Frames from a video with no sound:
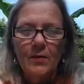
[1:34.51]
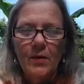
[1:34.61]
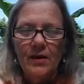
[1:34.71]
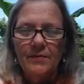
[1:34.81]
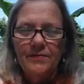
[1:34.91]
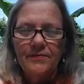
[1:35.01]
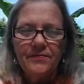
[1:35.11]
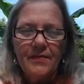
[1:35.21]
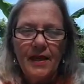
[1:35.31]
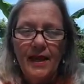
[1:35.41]
well,
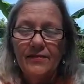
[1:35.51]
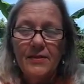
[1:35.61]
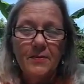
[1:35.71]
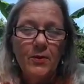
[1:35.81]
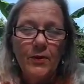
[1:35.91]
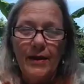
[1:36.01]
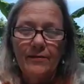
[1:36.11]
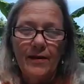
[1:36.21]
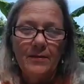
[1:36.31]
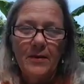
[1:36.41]
I have some
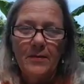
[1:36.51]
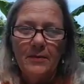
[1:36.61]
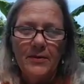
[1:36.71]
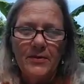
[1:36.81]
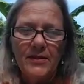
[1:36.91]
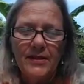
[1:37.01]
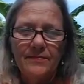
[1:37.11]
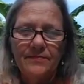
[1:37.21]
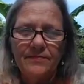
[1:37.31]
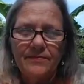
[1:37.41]
great family members that